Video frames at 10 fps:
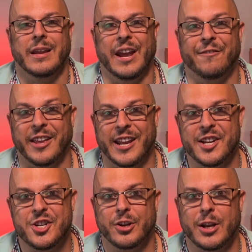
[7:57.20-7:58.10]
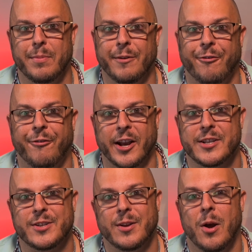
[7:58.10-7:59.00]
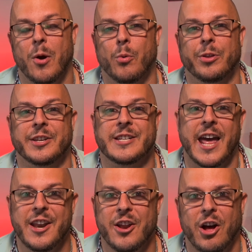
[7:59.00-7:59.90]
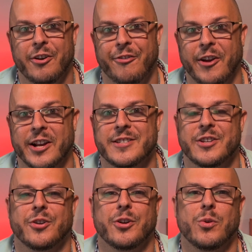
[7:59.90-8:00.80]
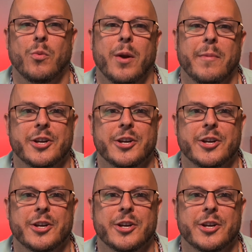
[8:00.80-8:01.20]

If the issue can be fixed with a $10 fix, you're going to want to make